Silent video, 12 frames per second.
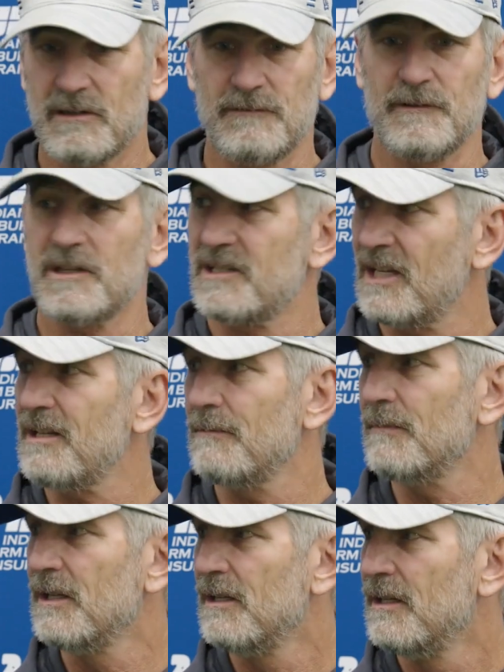for the
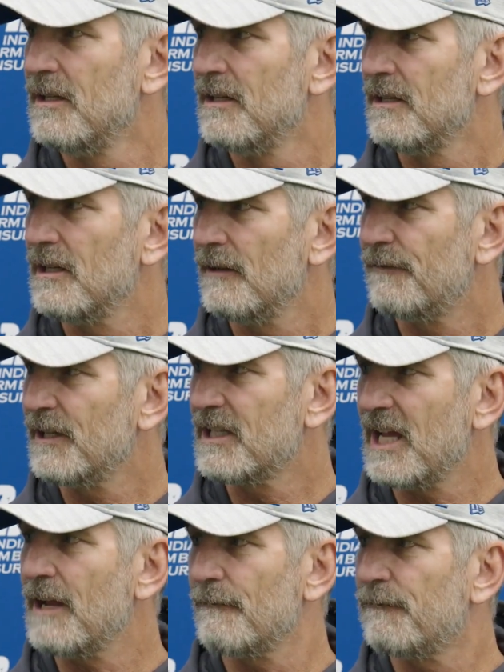team? If he
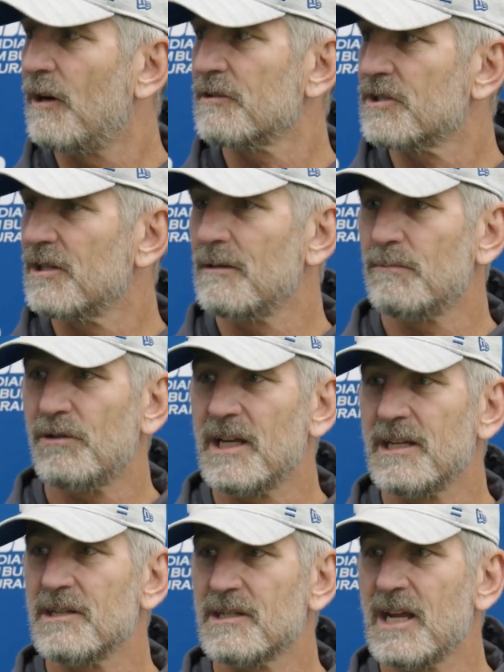can't function and play
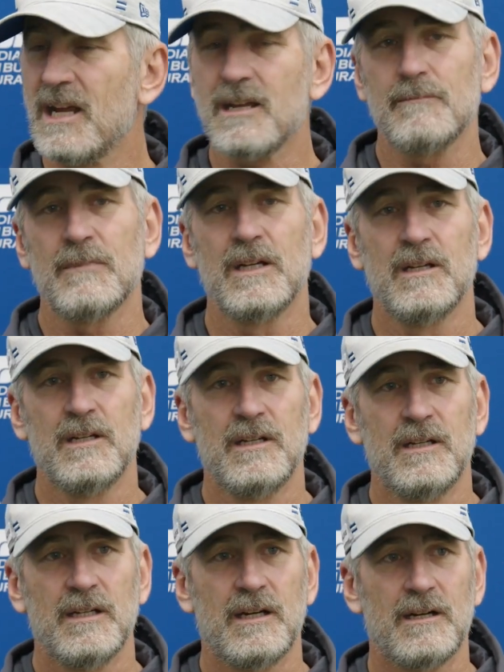his game,
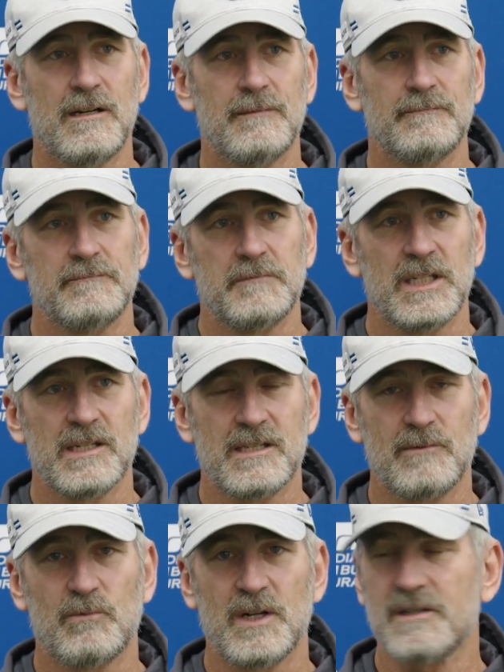is
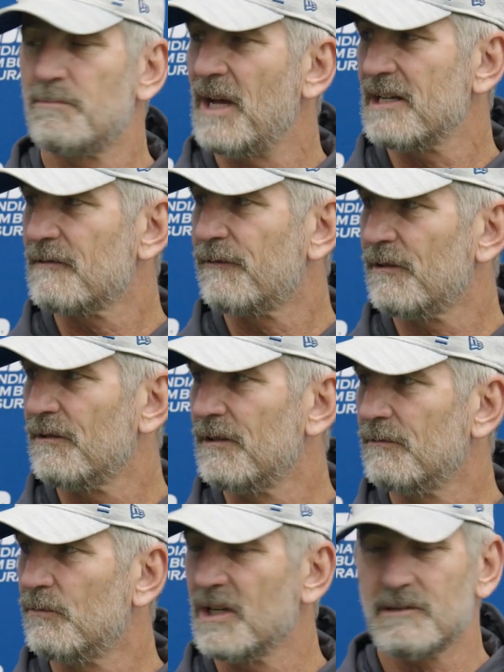what's best for
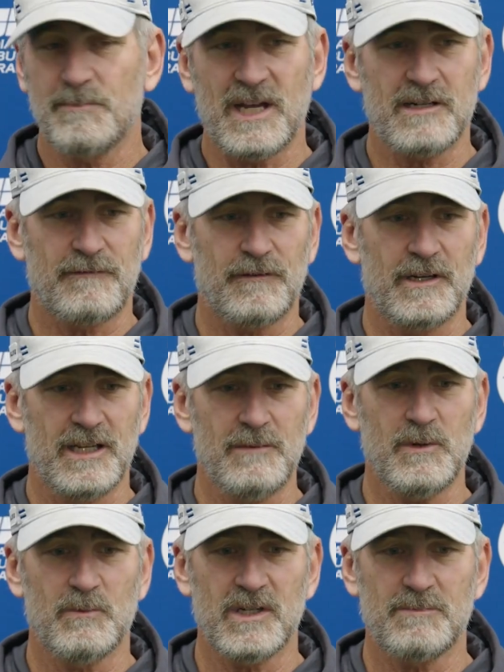
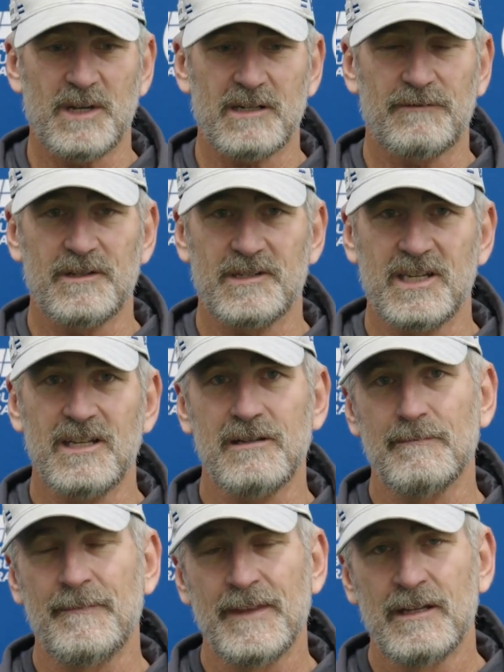him and what's best for the
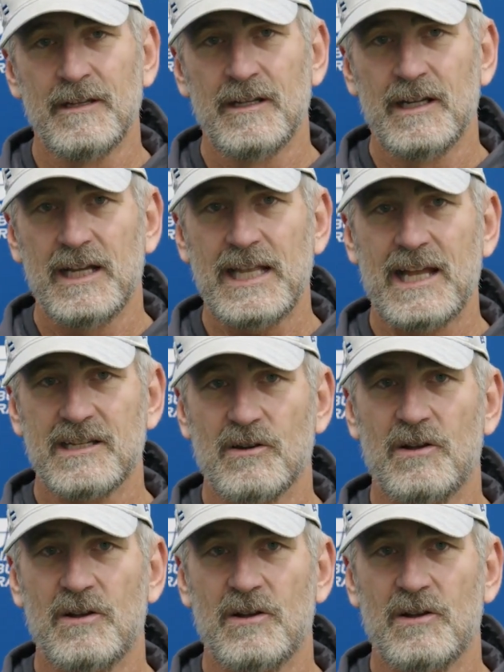team, and that's